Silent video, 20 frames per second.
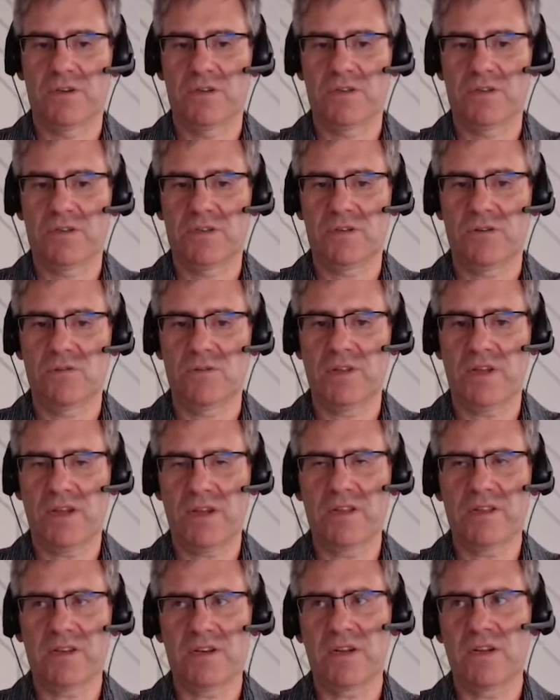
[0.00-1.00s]
So the
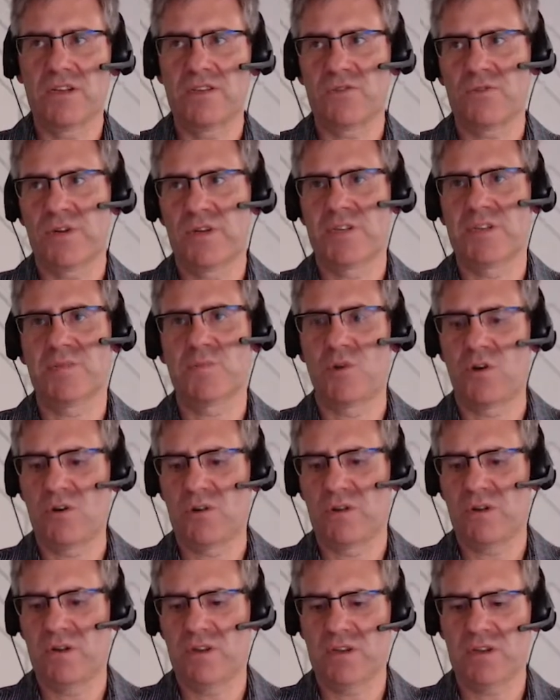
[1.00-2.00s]
antenna is really
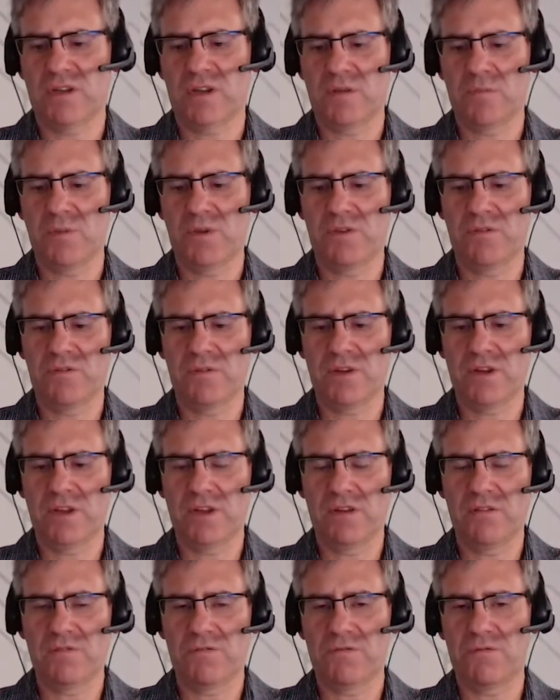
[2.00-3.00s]
small, and it can be
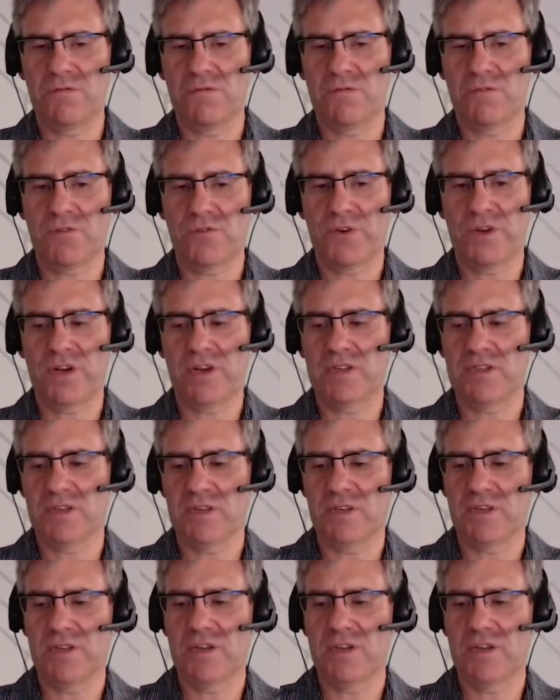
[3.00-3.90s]
hidden very nicely.